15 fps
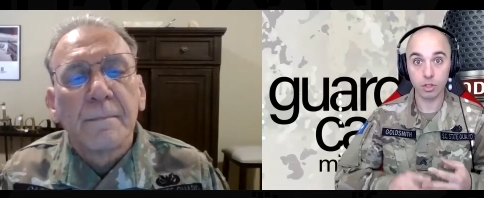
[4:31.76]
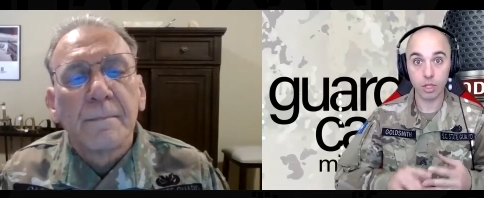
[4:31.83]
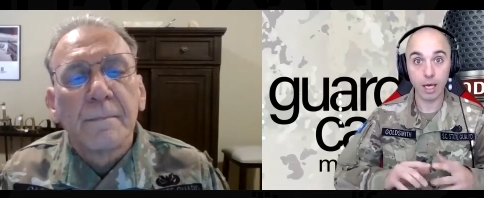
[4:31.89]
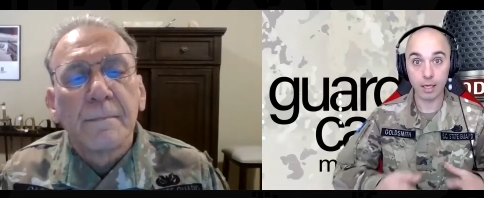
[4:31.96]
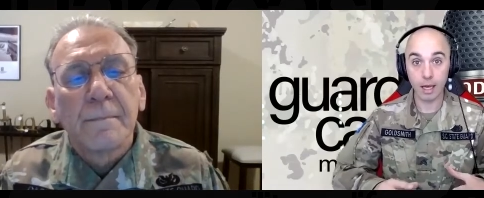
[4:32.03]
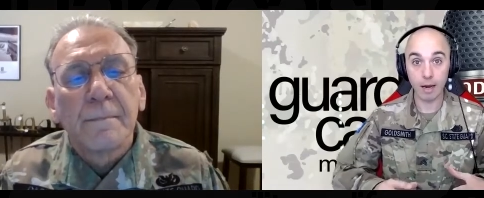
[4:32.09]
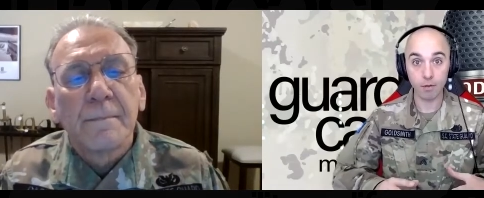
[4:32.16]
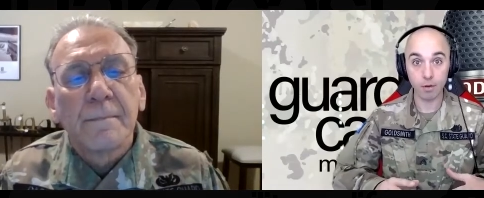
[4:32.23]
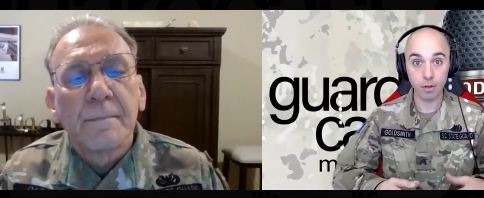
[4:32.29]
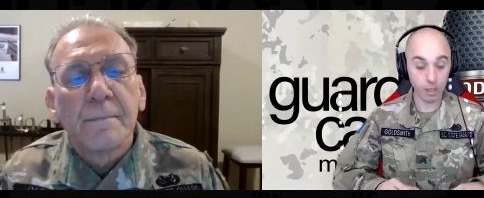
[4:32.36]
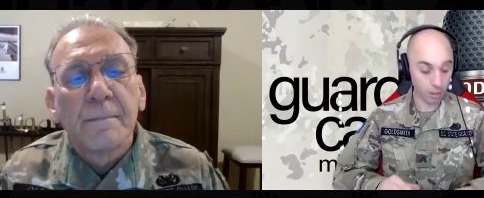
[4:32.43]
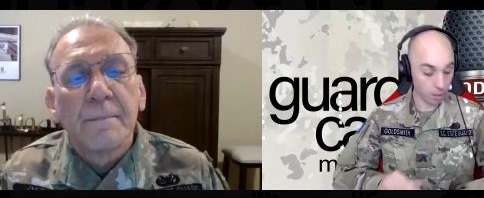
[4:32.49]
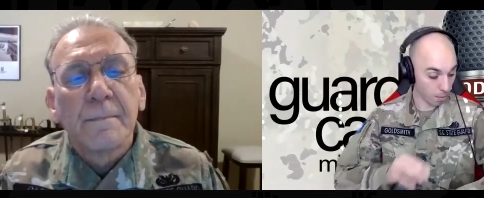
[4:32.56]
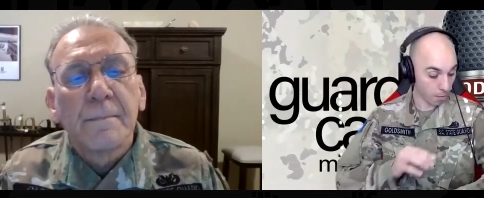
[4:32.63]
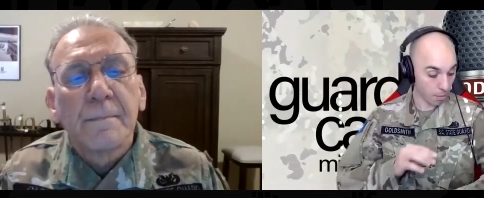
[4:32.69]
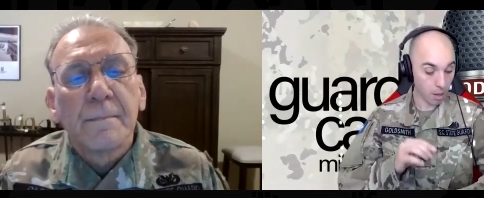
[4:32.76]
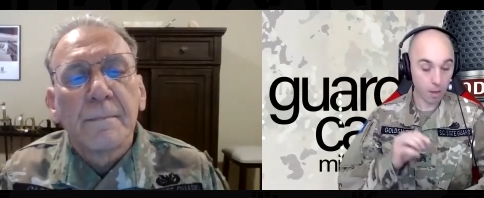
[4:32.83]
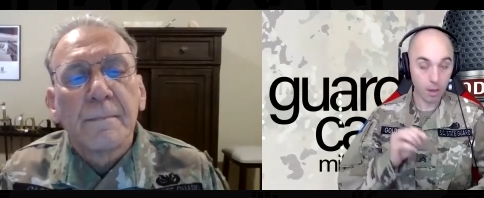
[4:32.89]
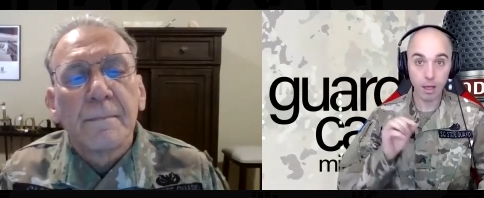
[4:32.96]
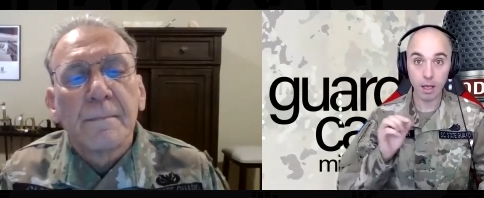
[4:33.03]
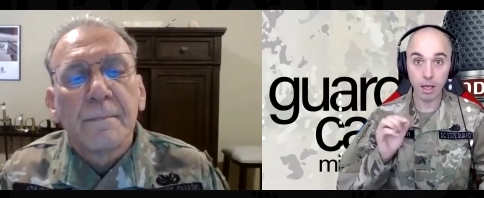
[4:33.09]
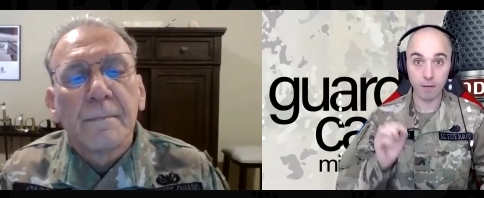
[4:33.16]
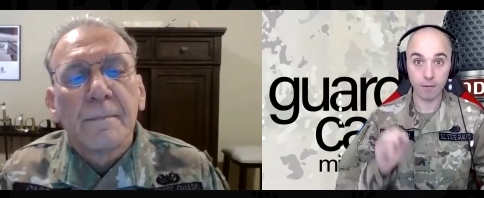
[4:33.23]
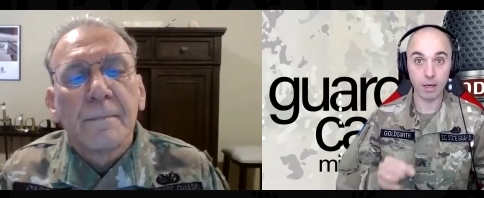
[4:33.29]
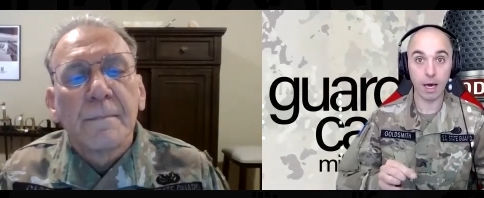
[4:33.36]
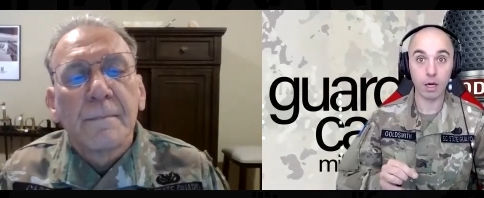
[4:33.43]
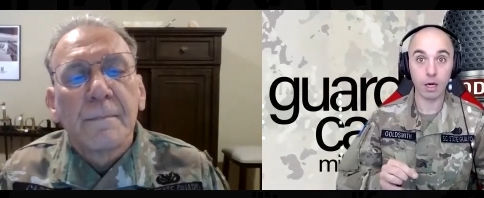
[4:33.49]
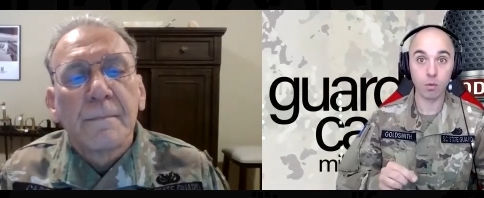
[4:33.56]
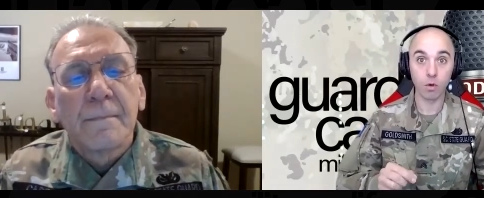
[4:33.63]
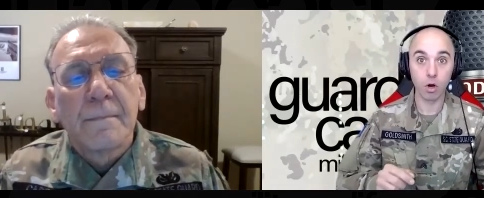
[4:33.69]
Speaker 1: check everything. If you
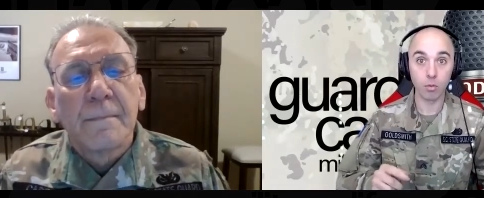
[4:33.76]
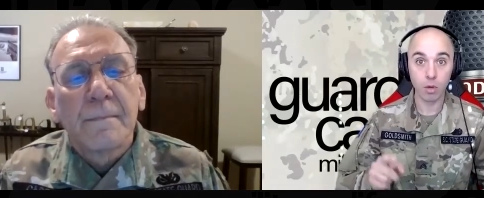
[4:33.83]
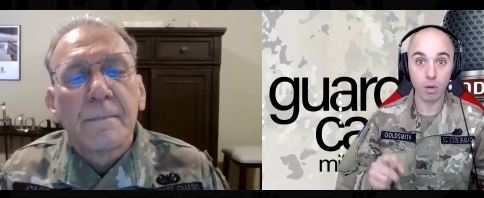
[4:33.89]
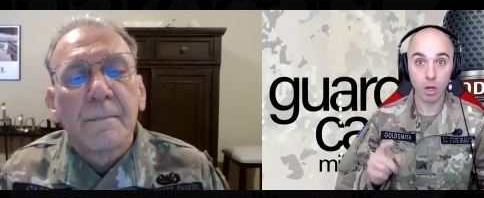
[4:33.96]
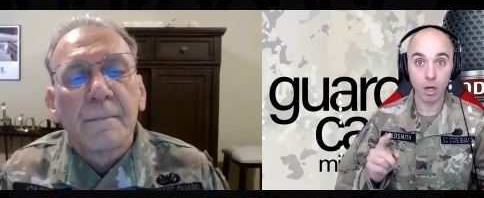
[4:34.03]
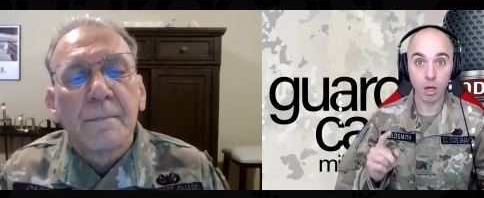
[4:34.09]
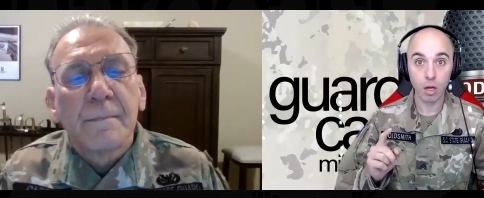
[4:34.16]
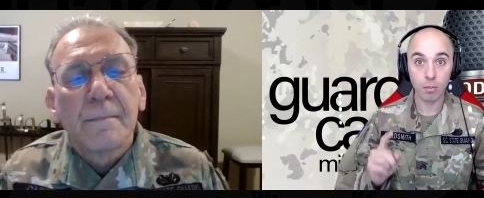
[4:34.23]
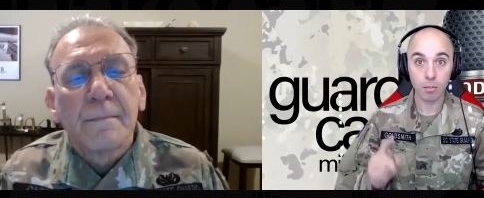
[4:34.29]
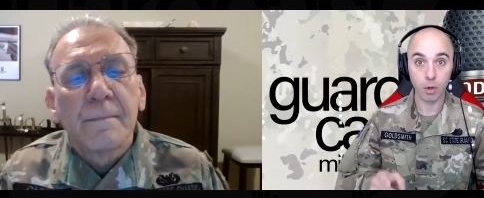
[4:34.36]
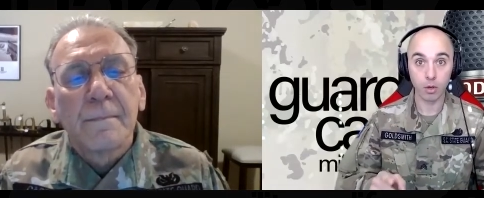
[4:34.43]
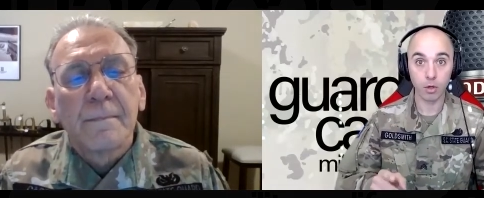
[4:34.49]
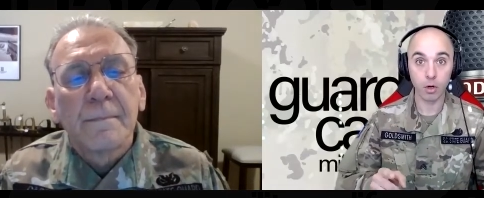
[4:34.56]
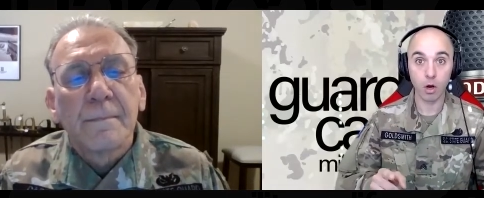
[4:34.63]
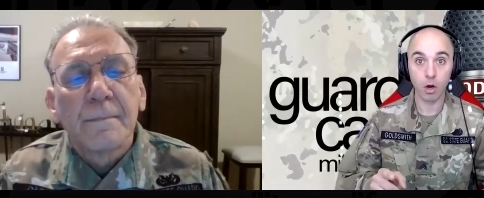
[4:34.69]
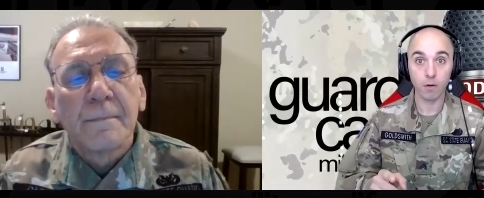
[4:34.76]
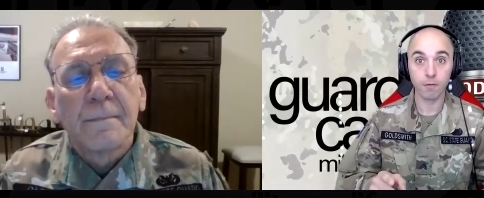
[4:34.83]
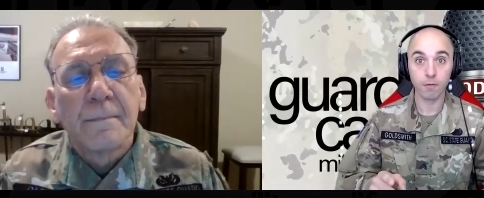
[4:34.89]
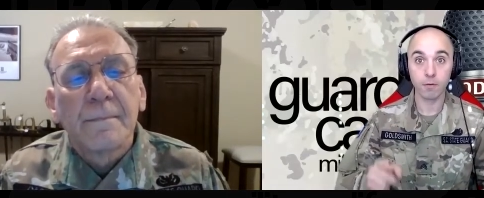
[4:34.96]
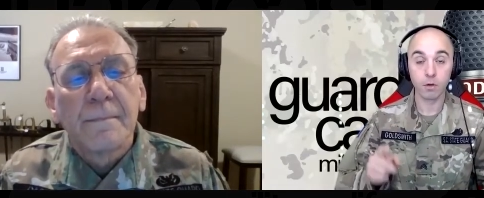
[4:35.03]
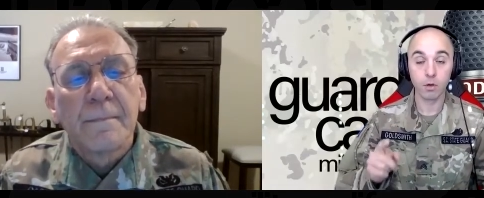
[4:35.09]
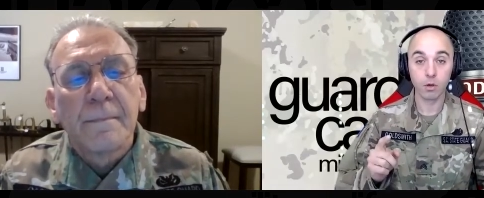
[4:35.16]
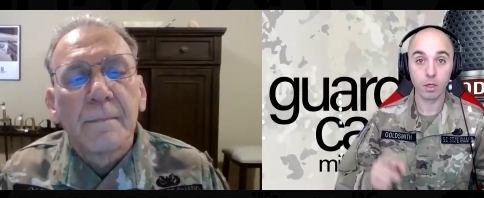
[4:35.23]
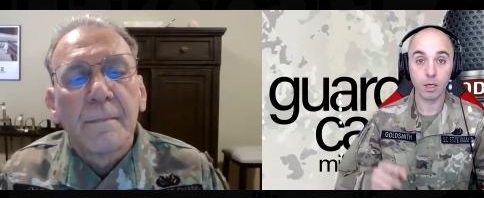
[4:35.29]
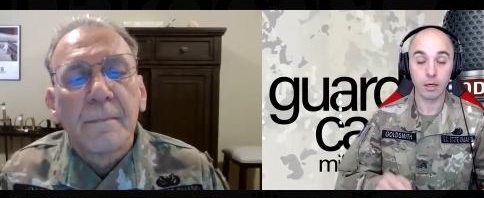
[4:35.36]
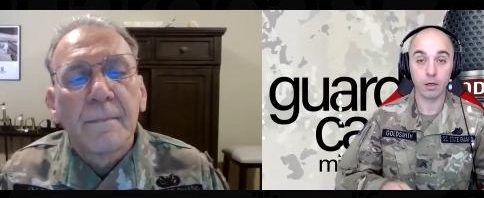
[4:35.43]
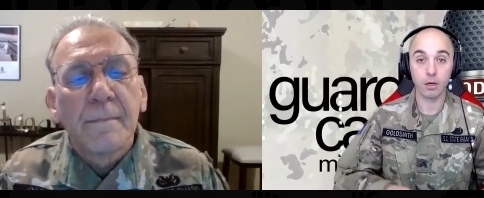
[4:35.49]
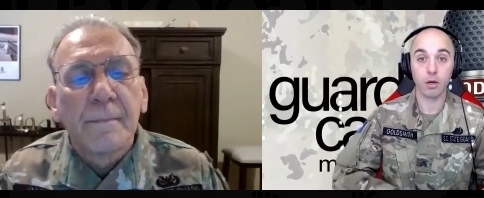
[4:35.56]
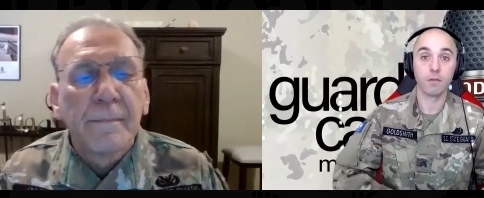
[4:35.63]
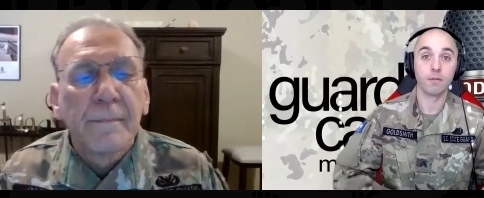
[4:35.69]
got a rope, burn it off, cut
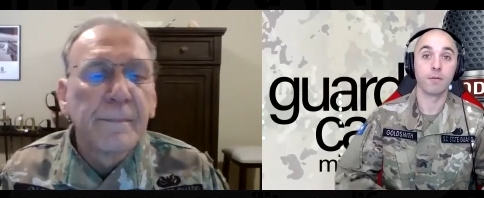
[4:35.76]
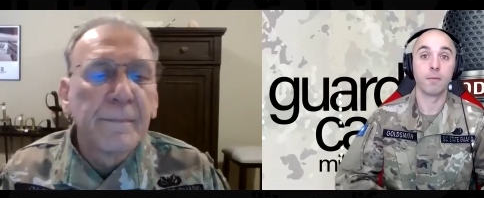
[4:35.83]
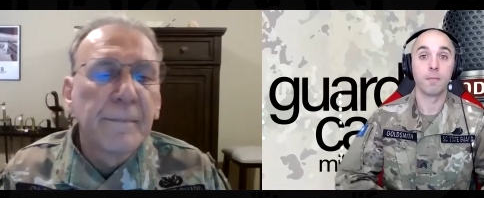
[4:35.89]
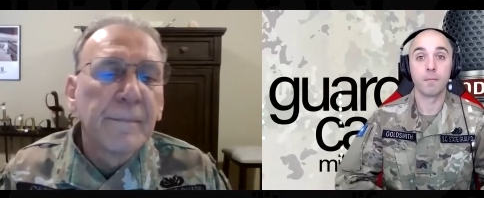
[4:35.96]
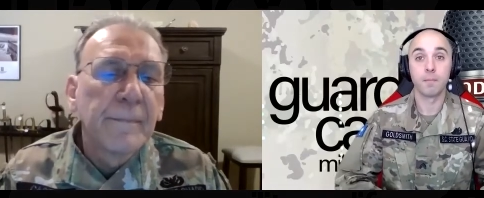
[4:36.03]
it off.